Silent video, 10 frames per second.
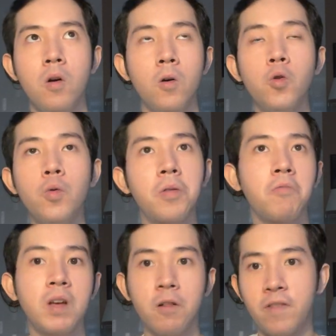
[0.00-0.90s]
who the
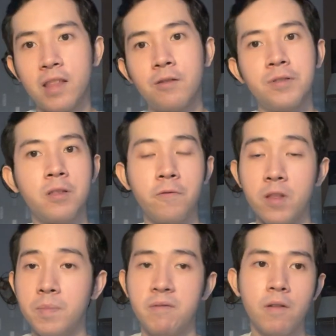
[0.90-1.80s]
real victors of the
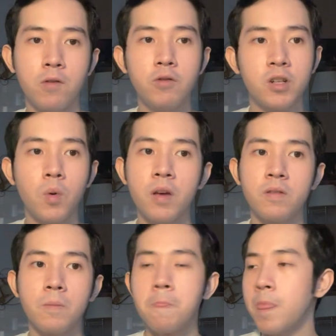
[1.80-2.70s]
Philippine Revolution
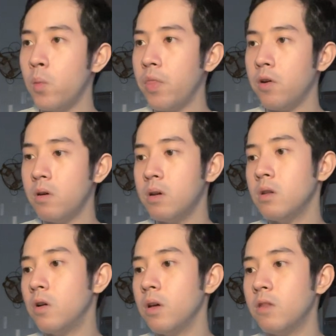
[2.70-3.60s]
was, whether
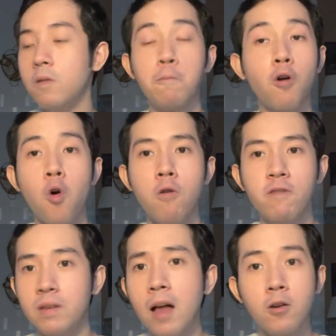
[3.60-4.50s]
it's
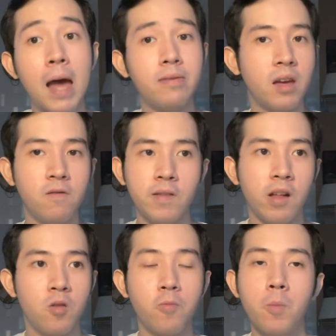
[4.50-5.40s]
pro-Rizal or
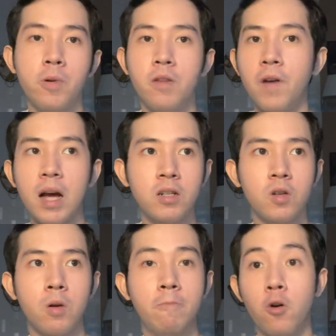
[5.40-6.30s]
anti-Rizal, or pro-Bonifacio
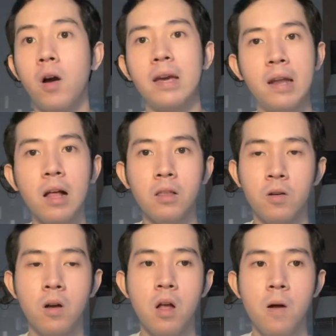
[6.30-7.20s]
or
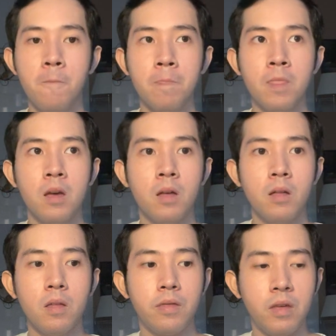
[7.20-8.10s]
pro-Aguinaldo.
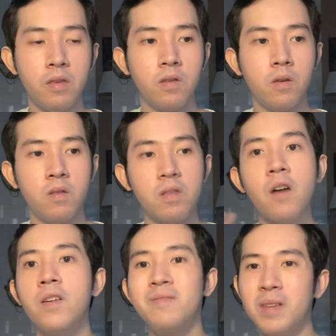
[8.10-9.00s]
This
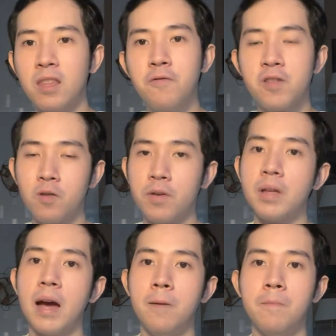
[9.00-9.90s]
stuff has been different over
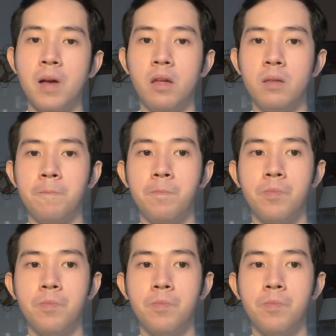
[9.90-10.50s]
time, and